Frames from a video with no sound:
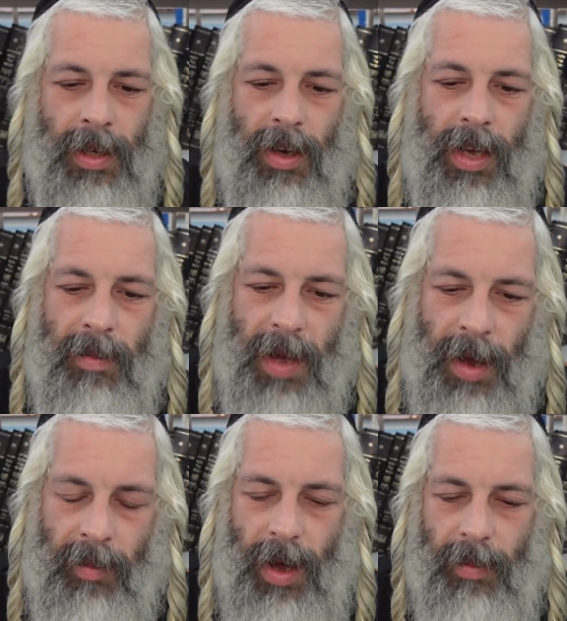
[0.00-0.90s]
Okay, but
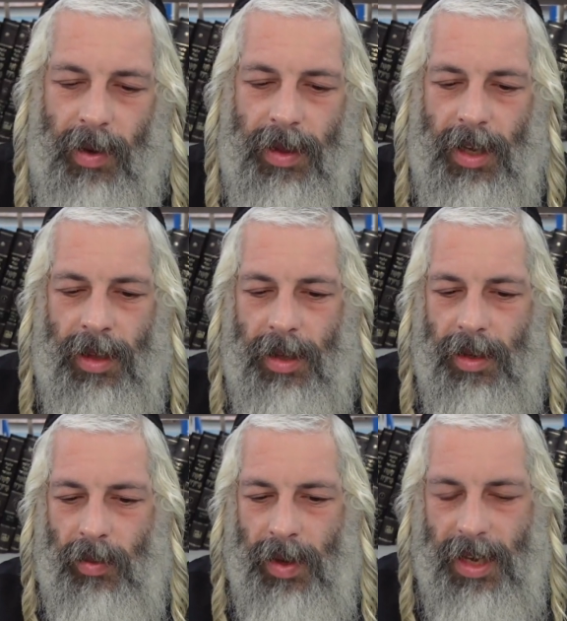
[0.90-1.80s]
Amram
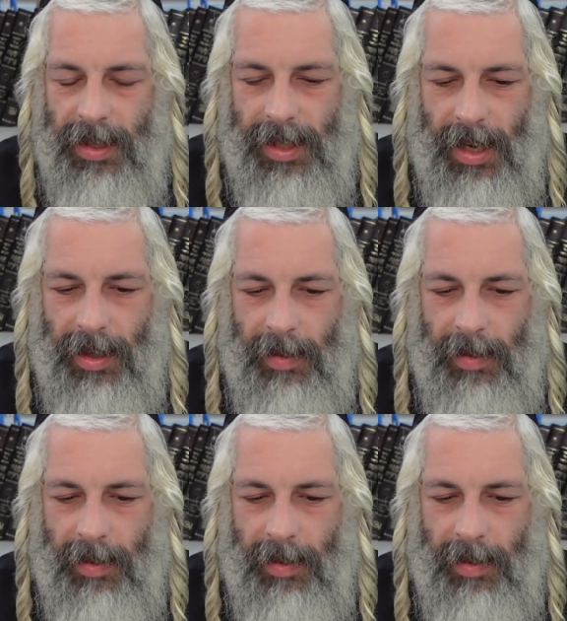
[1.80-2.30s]
when they said in